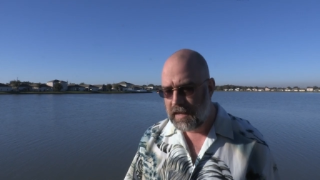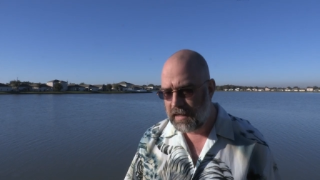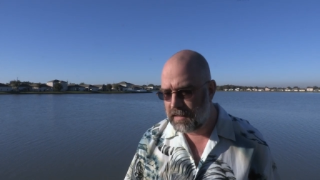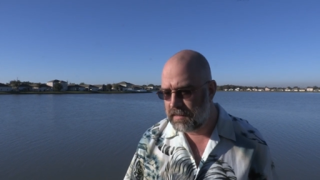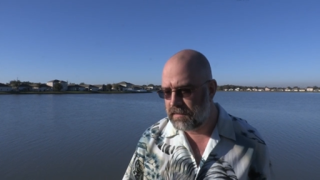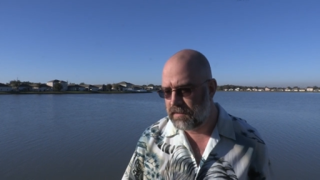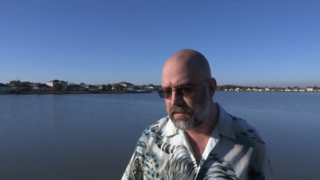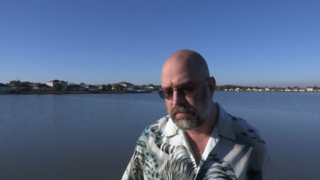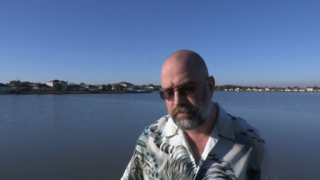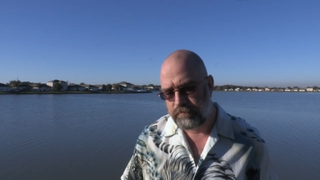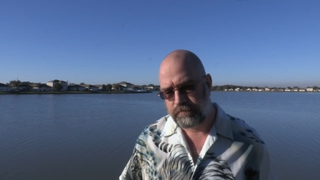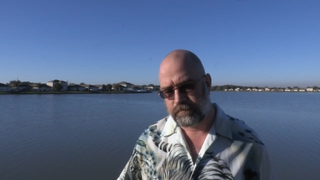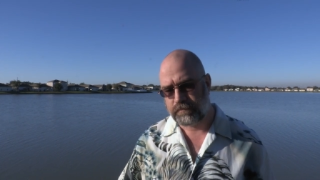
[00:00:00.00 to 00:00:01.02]
and
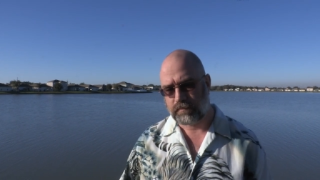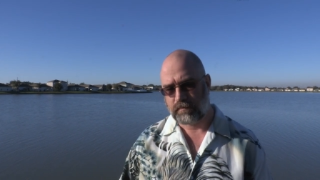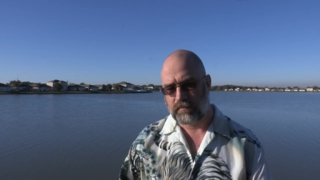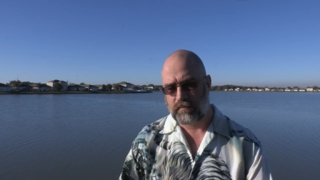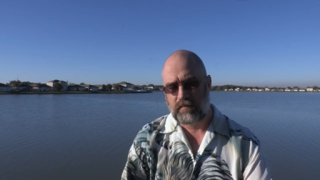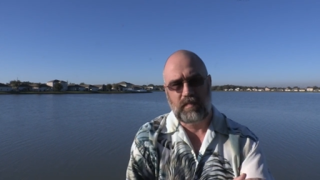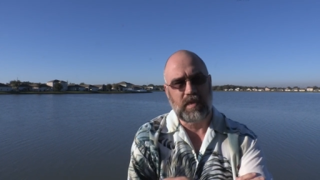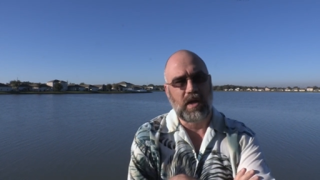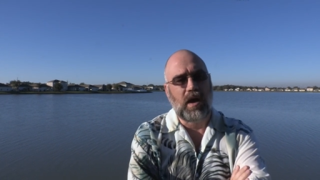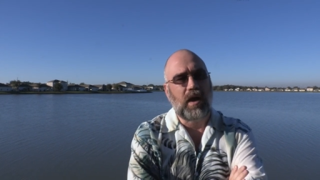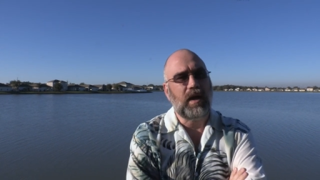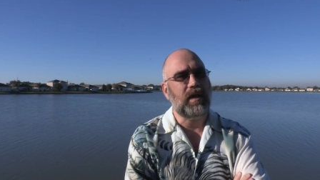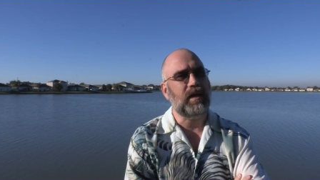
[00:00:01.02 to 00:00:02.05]

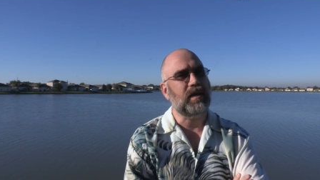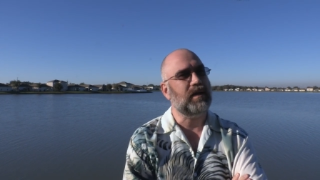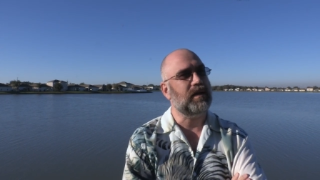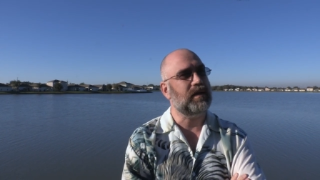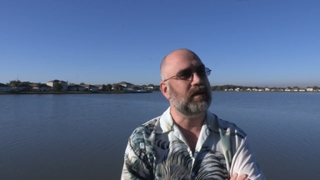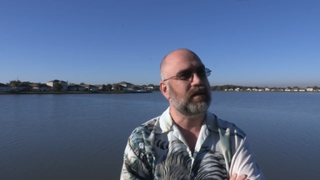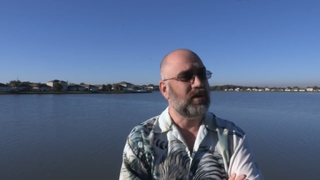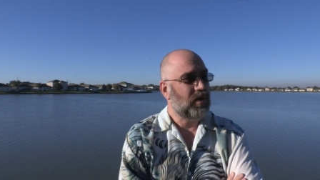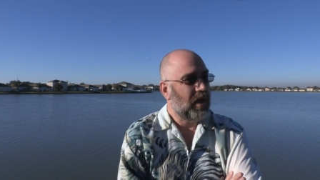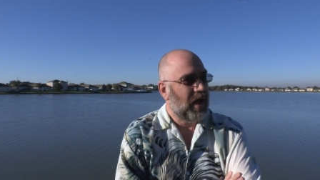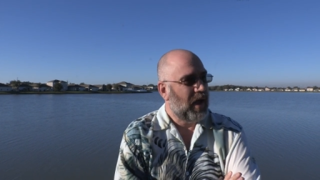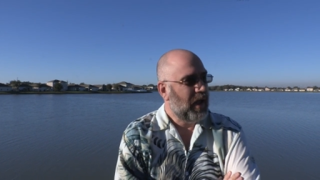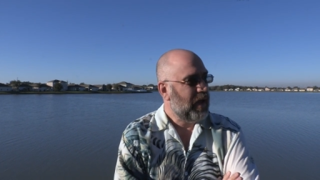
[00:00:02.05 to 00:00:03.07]
I uh, you know
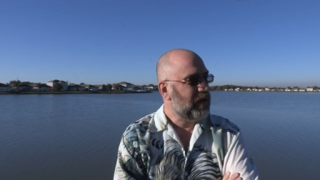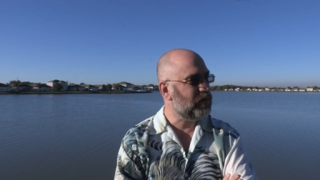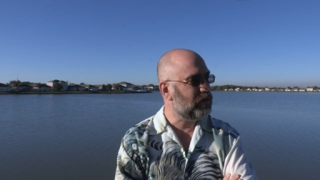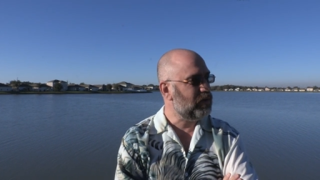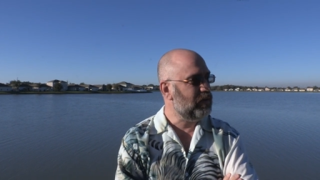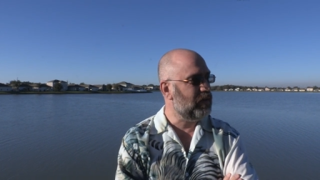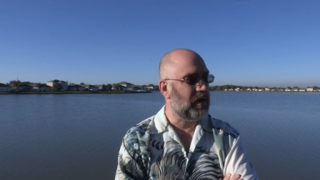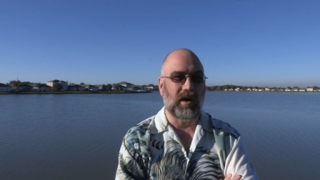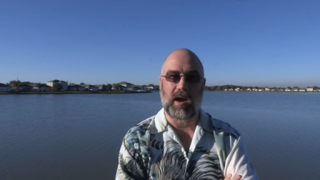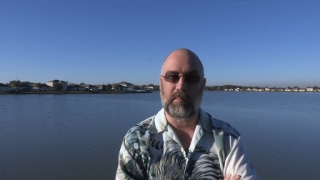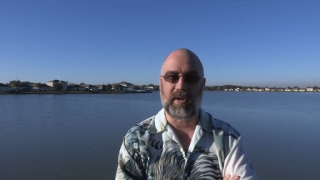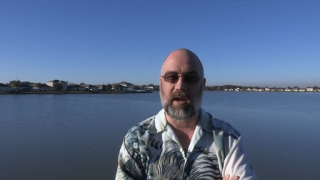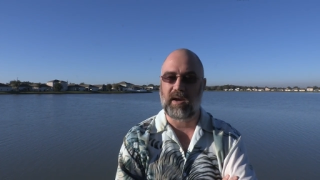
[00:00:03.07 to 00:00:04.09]
I, I, had it good there.
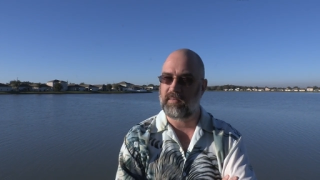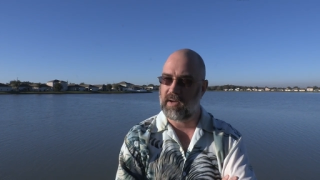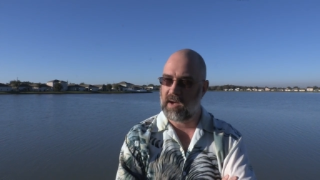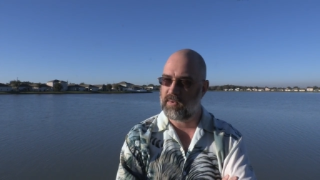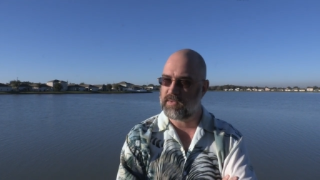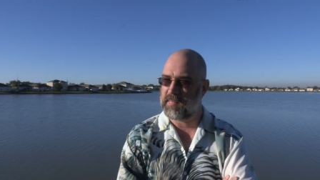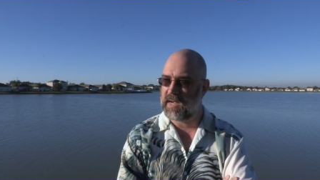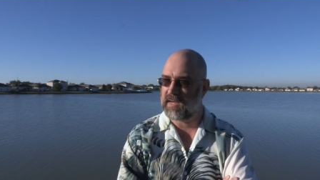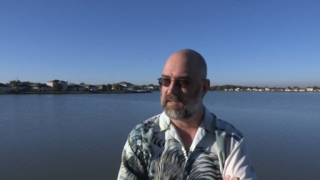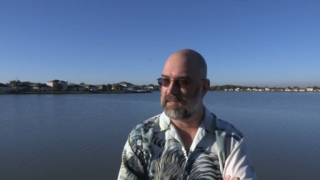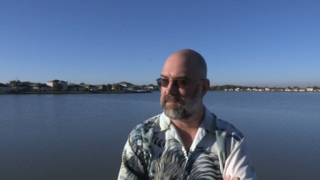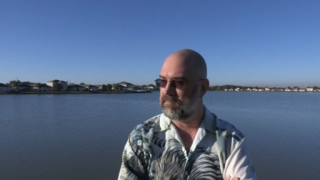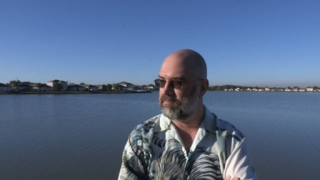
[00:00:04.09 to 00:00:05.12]
I mean I, I, was
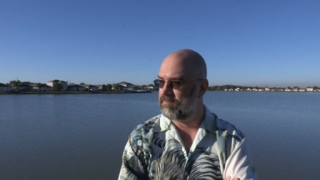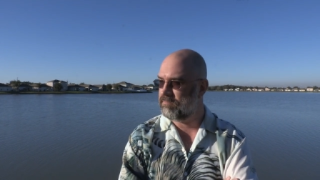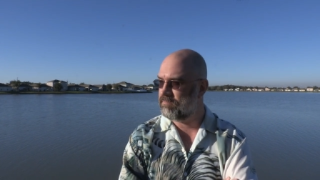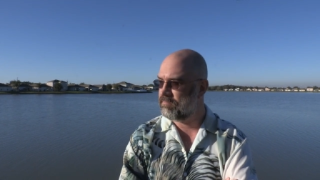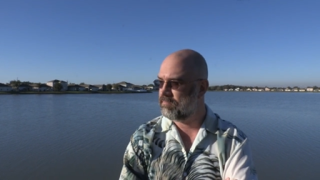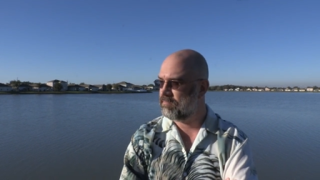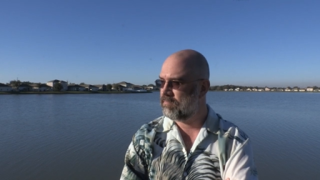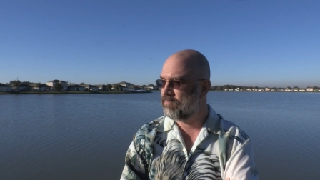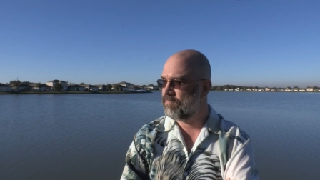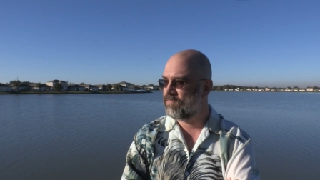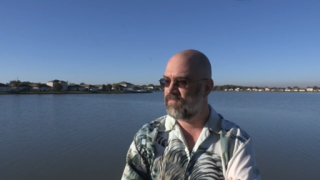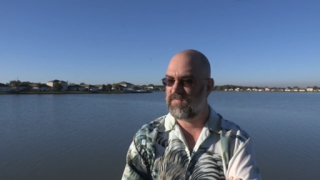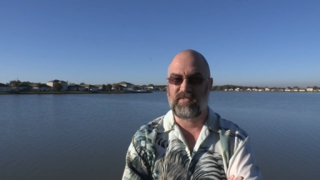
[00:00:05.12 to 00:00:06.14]
making.
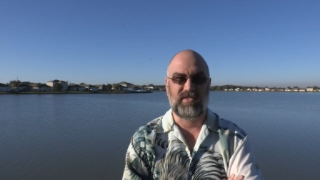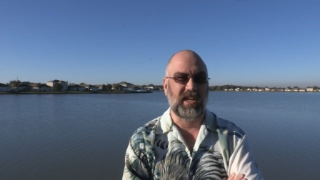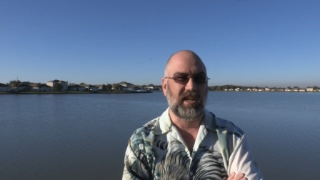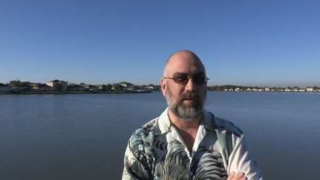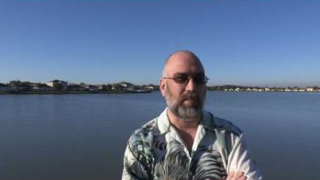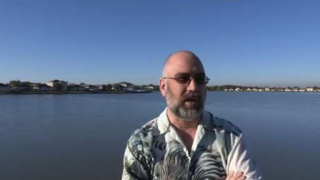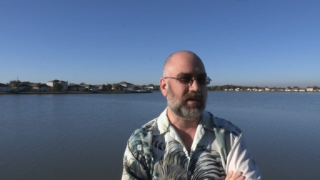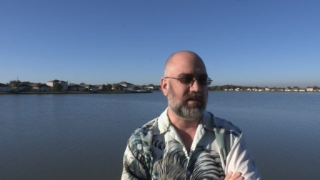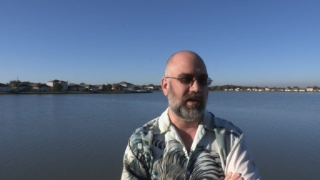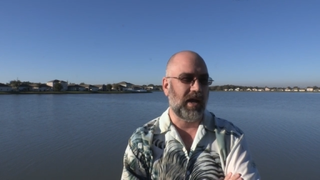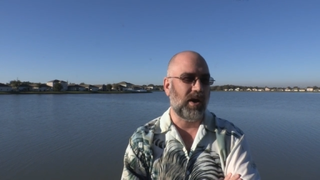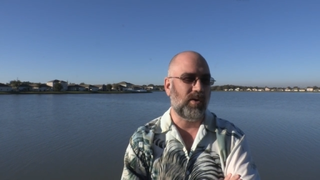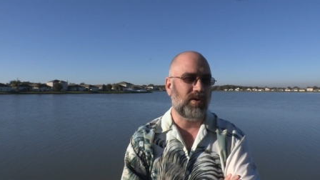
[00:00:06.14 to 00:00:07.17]
15 bucks
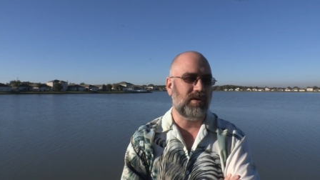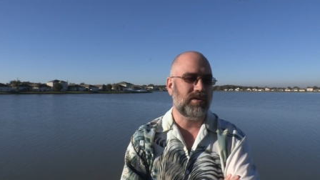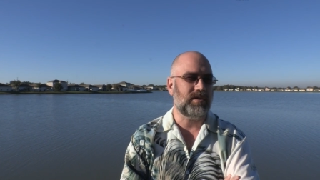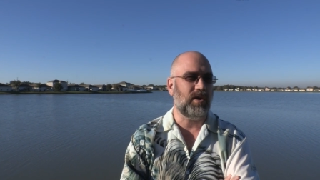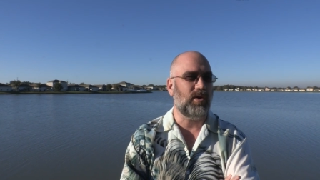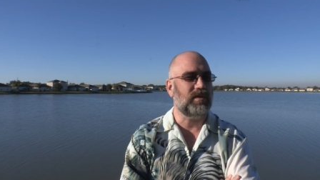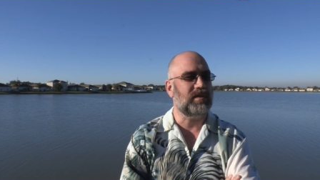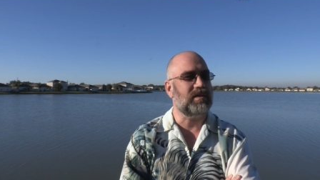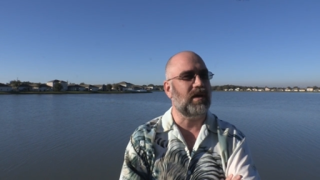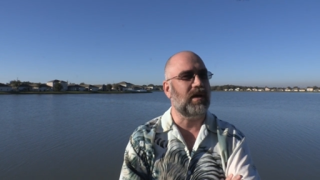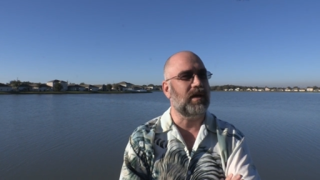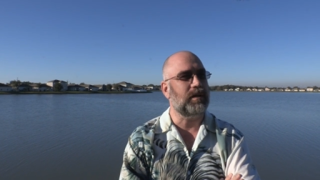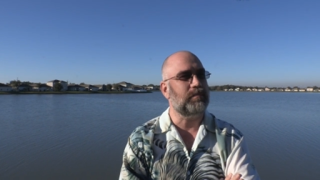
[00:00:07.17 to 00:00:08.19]
an hour or so at the
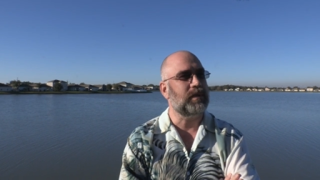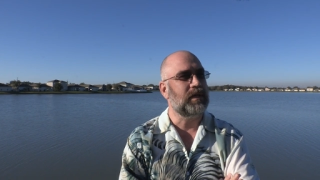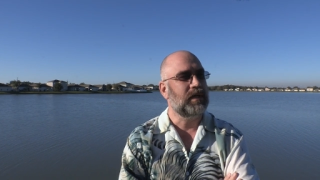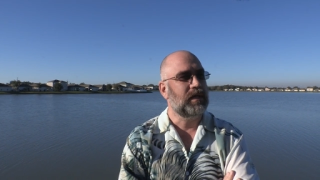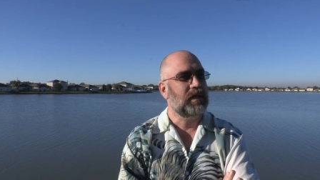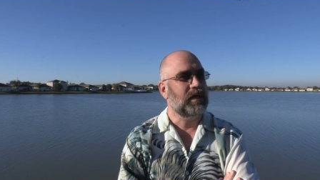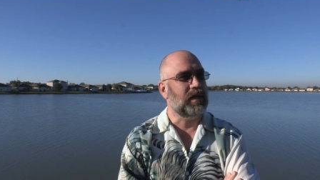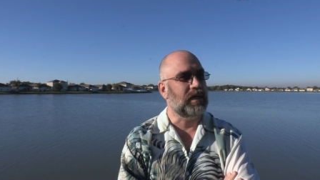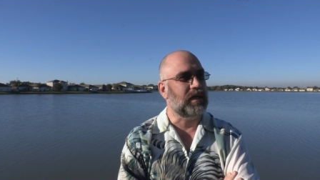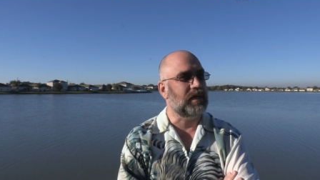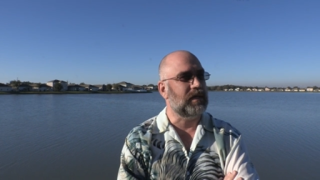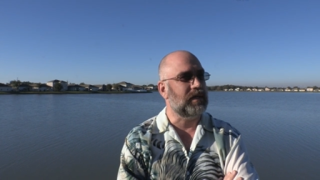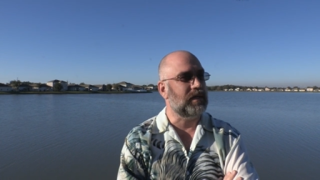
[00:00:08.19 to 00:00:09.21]
time
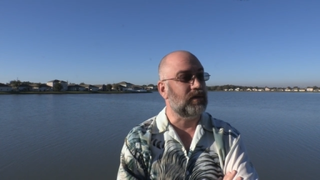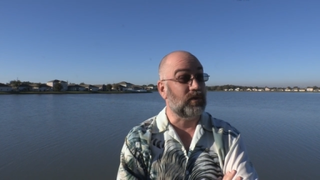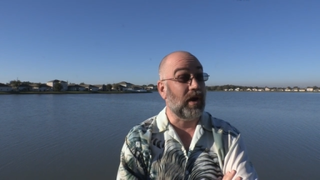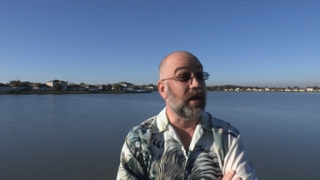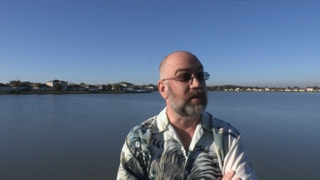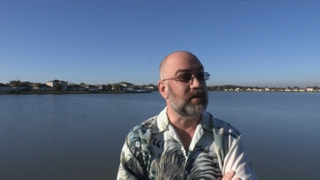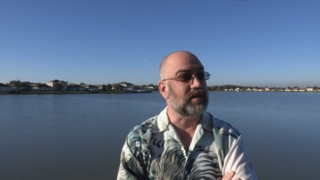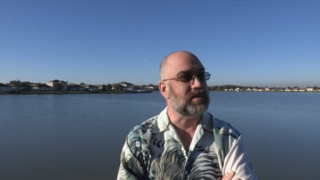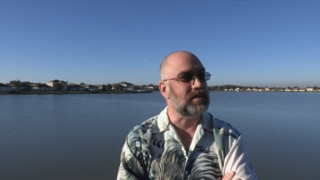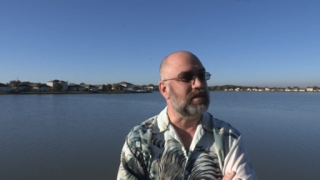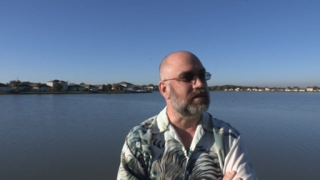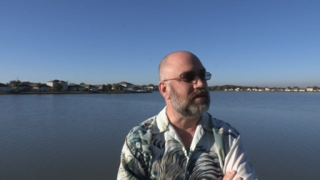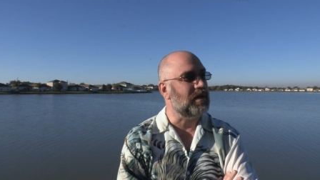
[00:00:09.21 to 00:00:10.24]
uh, and granted this
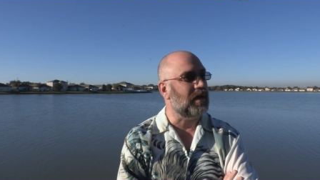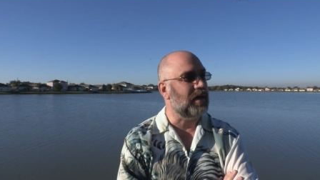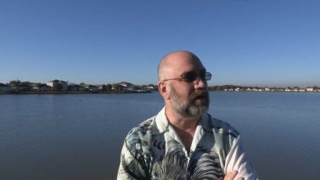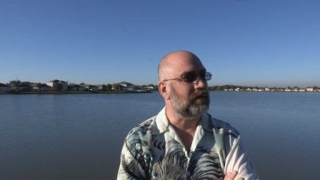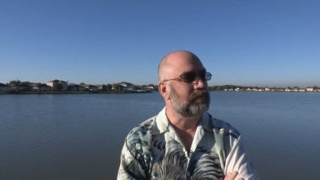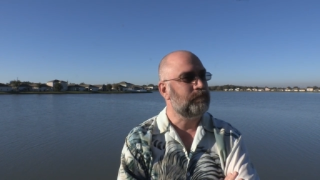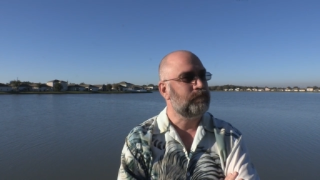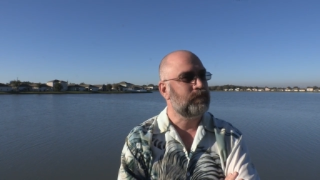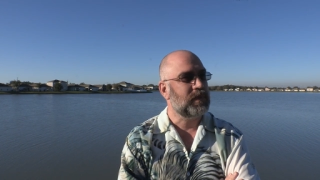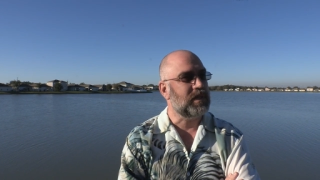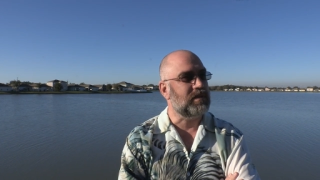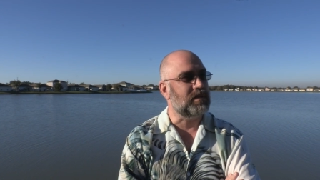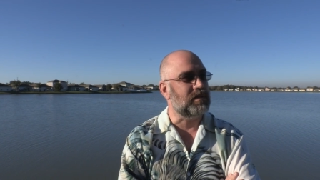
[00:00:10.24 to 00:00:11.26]
is uh,
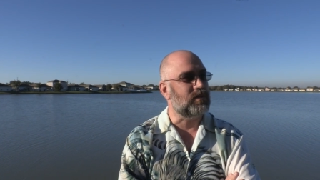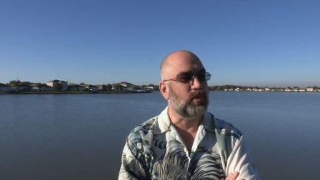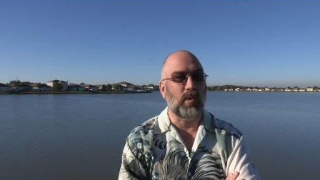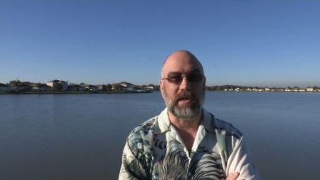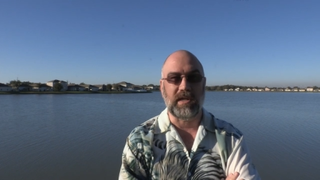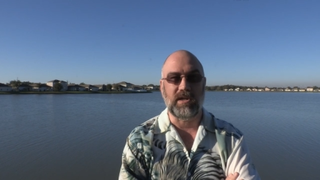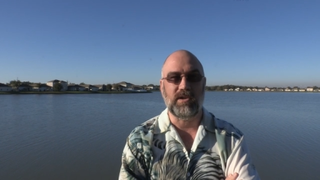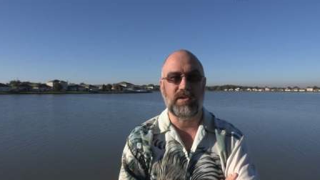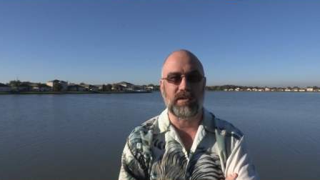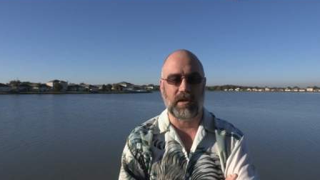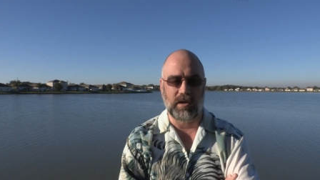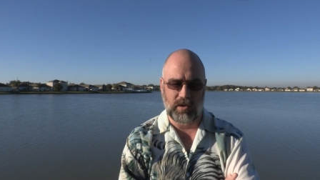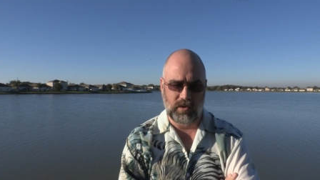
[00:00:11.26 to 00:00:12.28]
this is 20 years
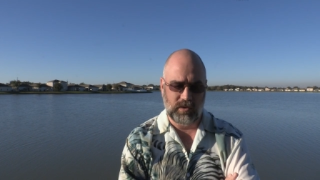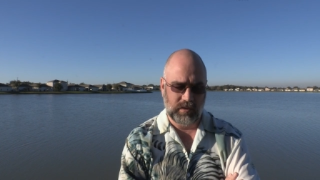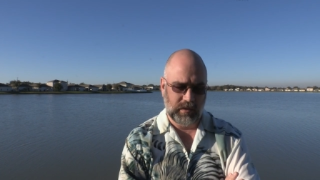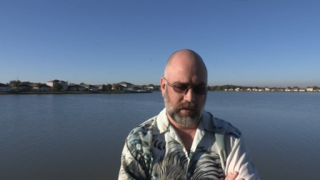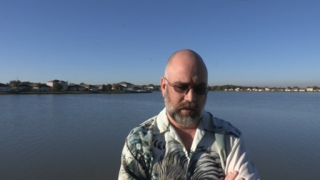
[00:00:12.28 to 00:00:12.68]
ago